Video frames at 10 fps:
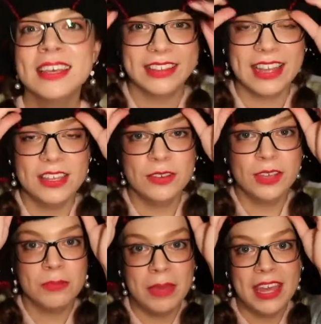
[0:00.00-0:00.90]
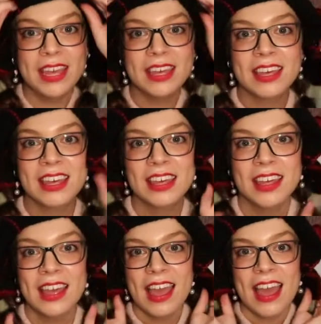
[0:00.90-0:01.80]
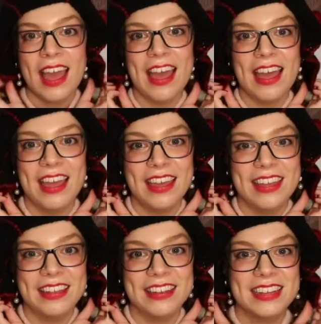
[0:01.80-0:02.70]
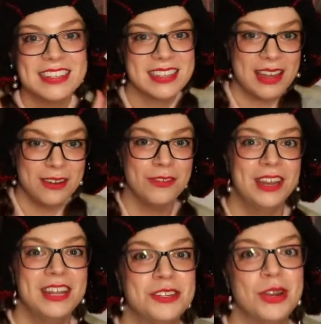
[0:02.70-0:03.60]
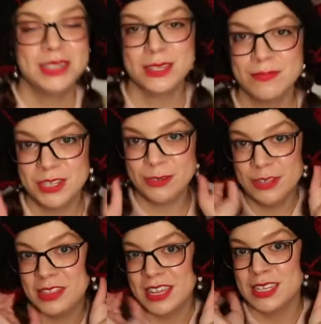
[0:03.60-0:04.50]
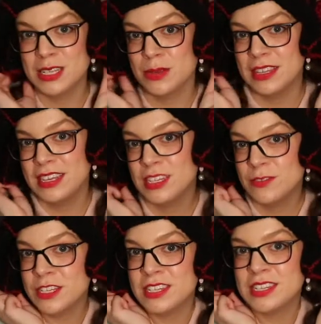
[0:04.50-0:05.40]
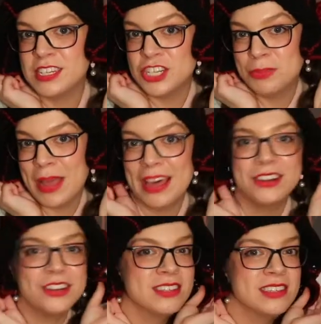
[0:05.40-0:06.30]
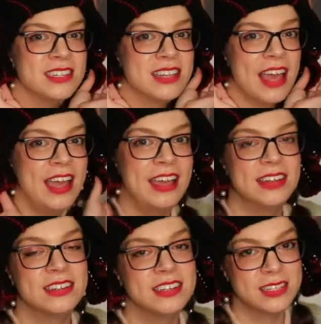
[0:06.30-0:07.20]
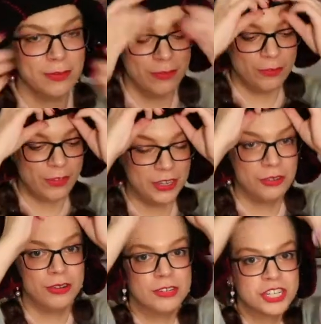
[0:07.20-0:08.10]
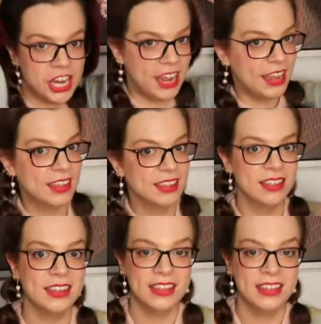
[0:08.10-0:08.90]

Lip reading: that you can make. And it's kind of fun. I tried some different things with it, different stitch patterns and some fun crocheting